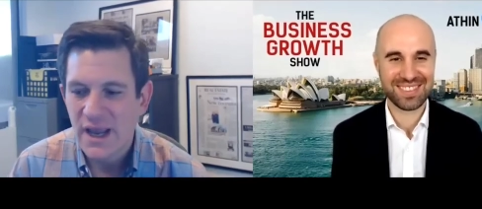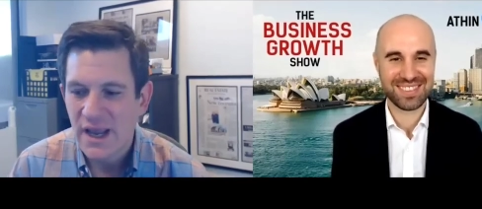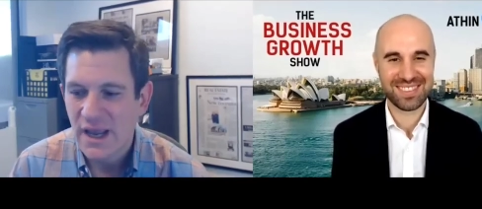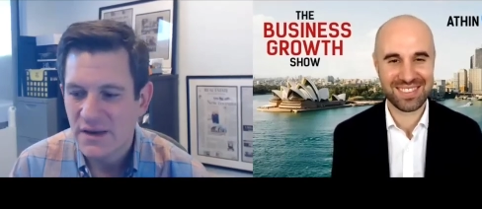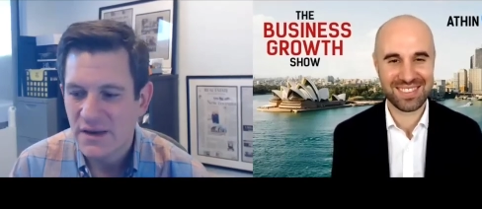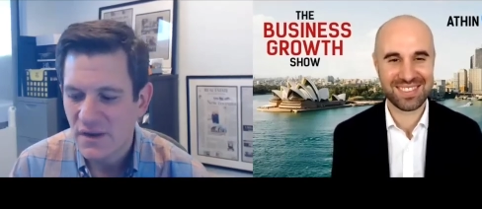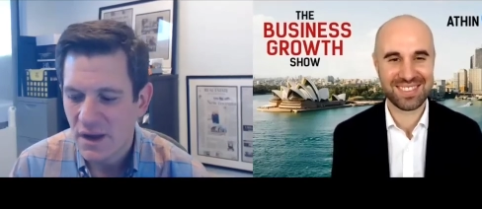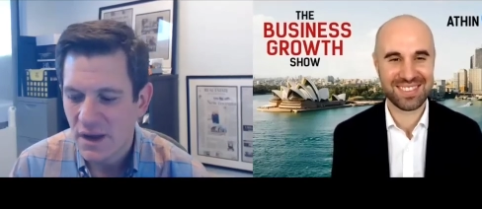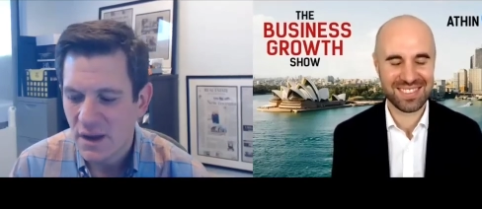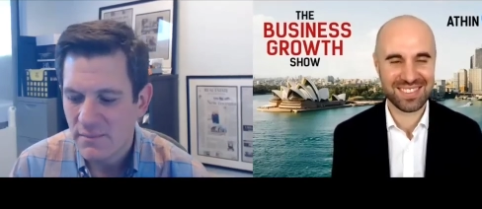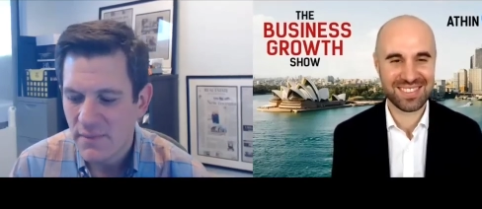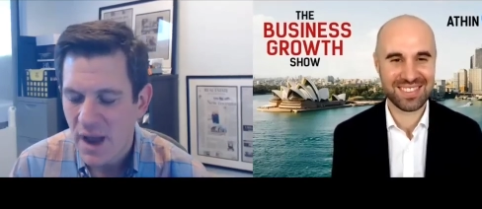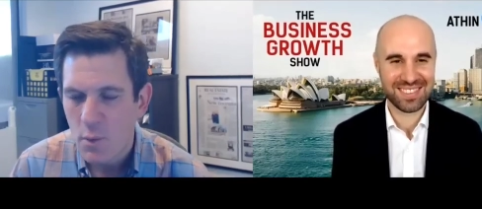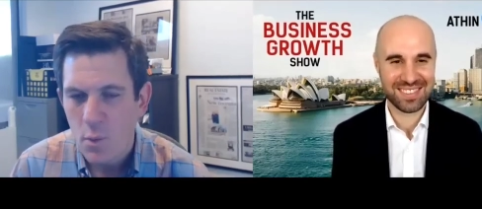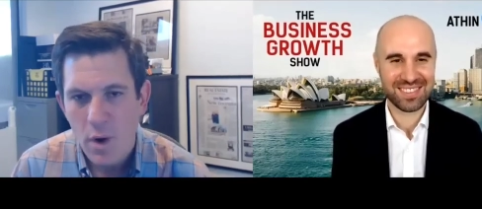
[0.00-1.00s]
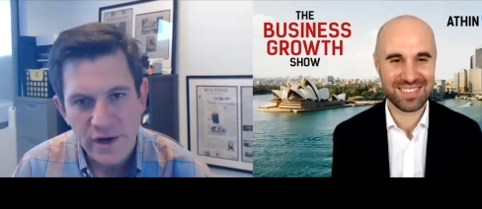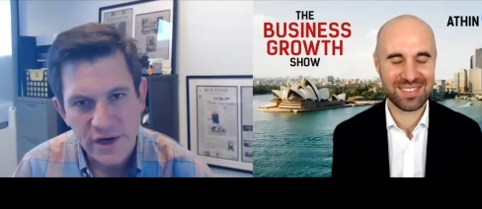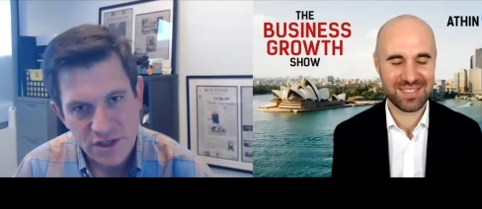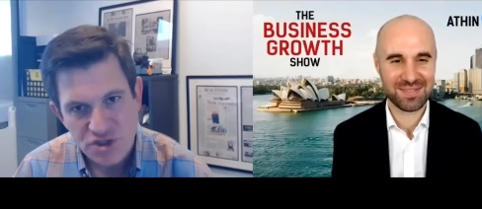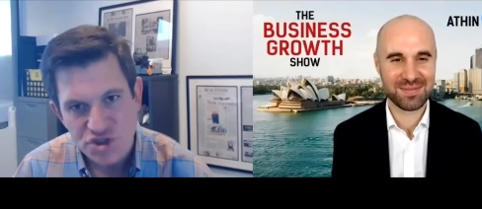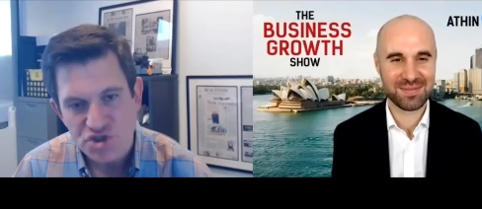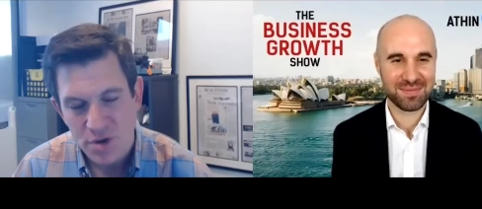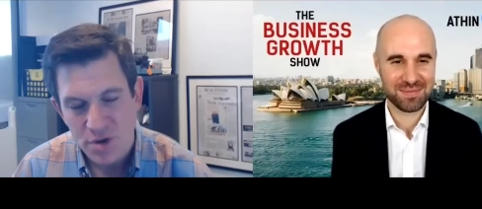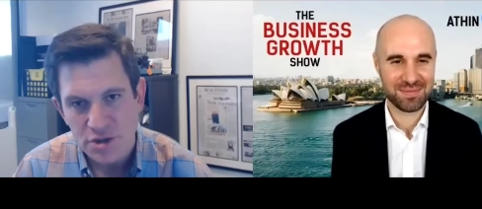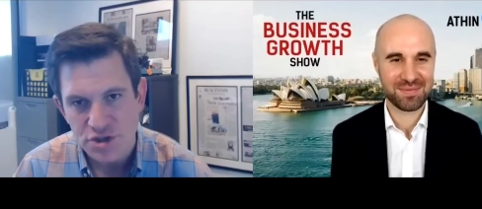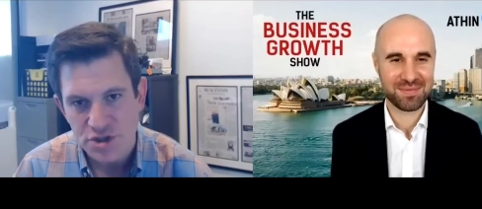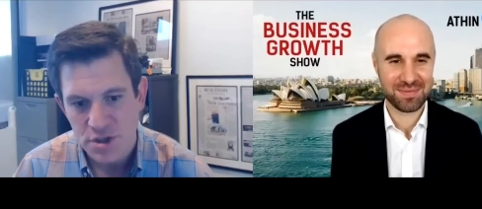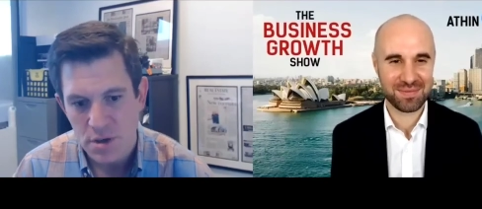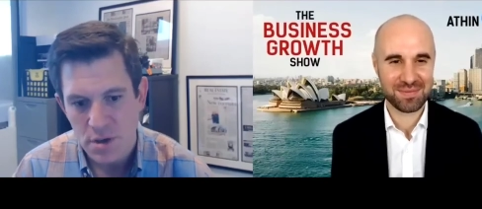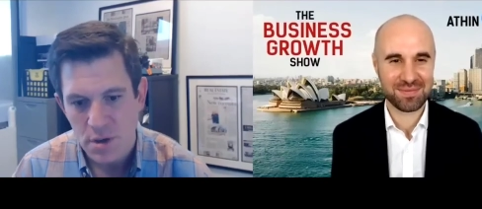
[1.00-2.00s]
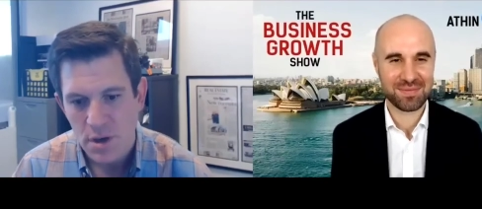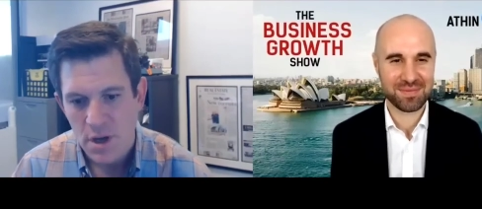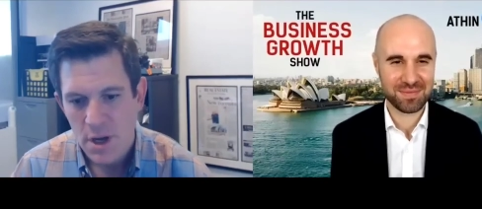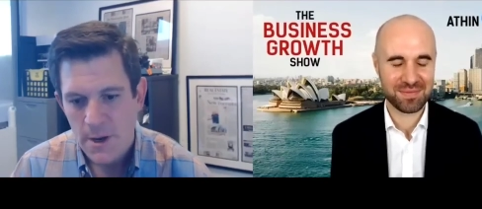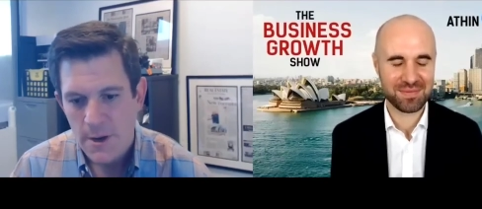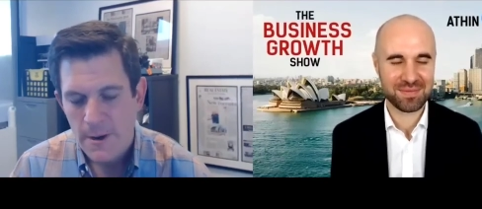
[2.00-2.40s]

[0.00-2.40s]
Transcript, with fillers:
Speaker 1: And um, I wanted to structure,